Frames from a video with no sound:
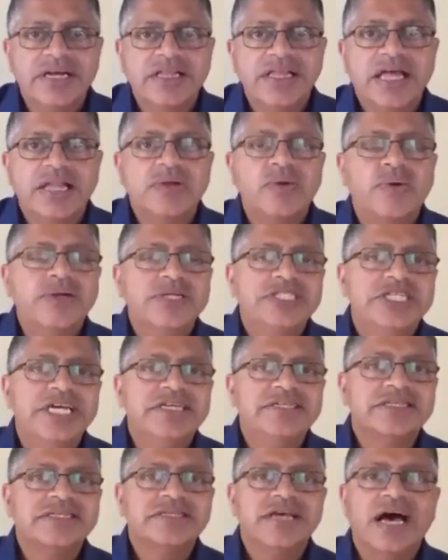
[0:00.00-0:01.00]
that lord
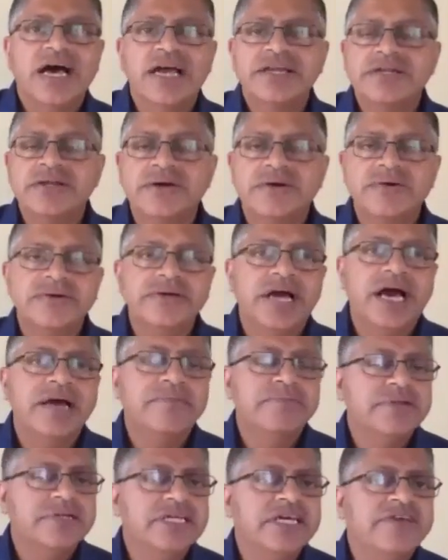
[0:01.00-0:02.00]
jesus i know i
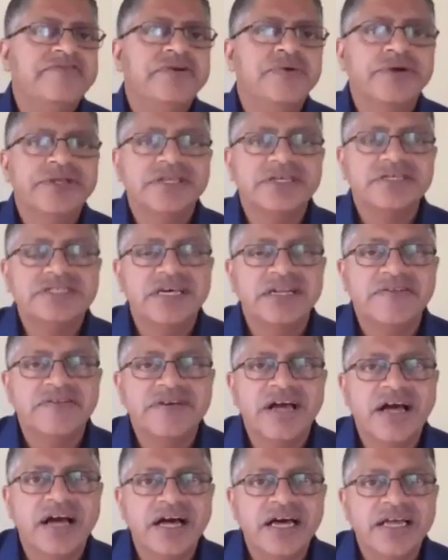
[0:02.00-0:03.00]
believe you are the son of
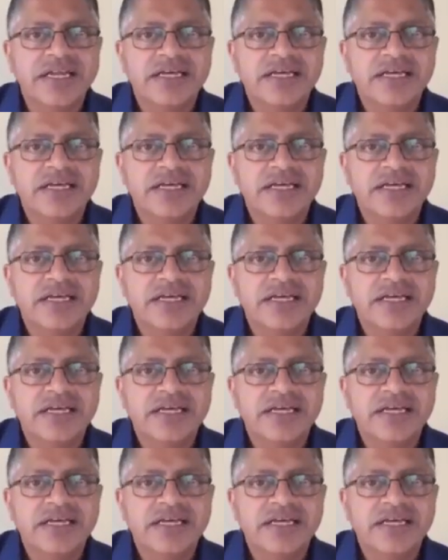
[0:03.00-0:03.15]
god